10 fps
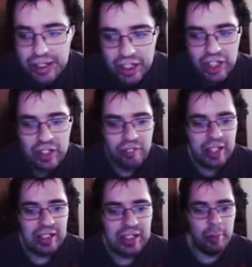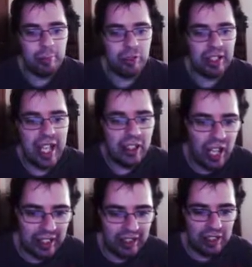digestive enzymes retain
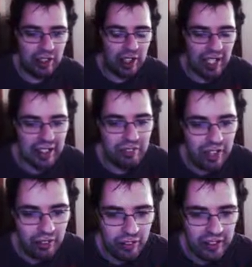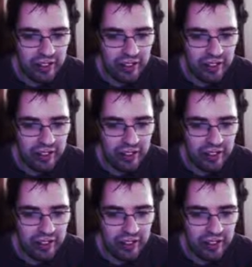their activity under these